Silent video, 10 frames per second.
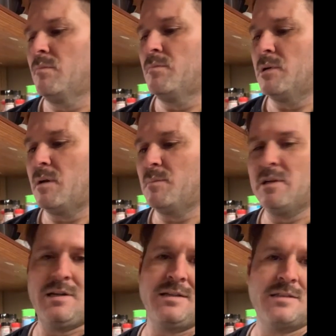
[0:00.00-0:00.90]
But I
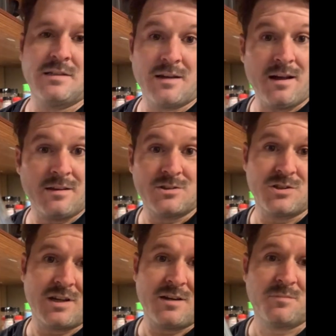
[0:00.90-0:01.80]
mean, $18,
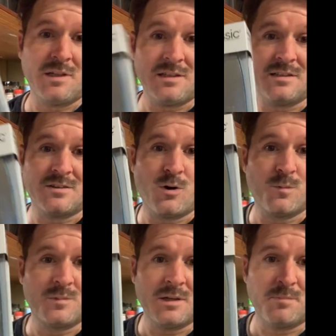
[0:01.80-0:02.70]
you can't beat it.
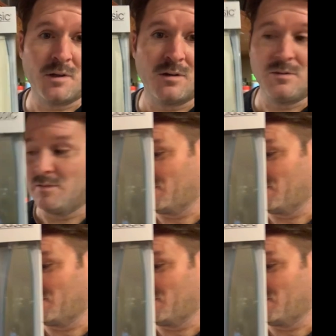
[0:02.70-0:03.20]
Home Depot.